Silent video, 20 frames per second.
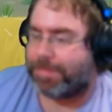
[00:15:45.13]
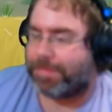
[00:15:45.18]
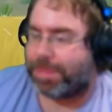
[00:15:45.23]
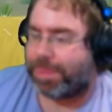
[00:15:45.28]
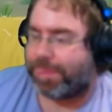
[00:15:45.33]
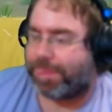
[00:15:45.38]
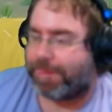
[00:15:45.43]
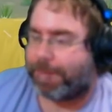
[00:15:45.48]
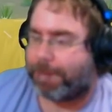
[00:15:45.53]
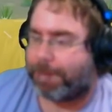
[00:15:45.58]

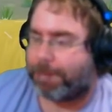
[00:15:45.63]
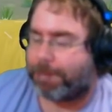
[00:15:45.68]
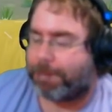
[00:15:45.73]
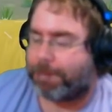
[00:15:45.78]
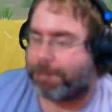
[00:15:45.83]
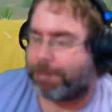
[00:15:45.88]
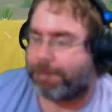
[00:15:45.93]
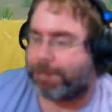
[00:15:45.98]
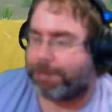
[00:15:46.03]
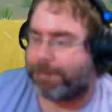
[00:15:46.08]

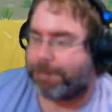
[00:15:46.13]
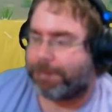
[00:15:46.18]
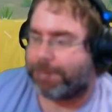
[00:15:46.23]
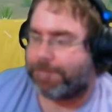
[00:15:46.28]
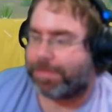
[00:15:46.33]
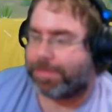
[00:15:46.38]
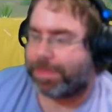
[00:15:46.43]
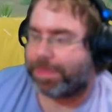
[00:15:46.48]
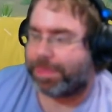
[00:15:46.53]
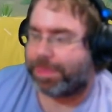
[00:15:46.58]

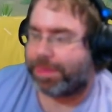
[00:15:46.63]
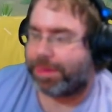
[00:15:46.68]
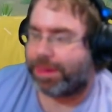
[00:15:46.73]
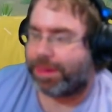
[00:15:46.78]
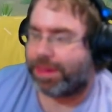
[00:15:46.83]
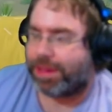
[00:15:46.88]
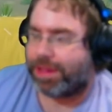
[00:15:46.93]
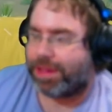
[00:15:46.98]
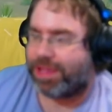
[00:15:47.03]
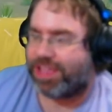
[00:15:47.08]

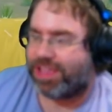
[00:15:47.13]
[no speech]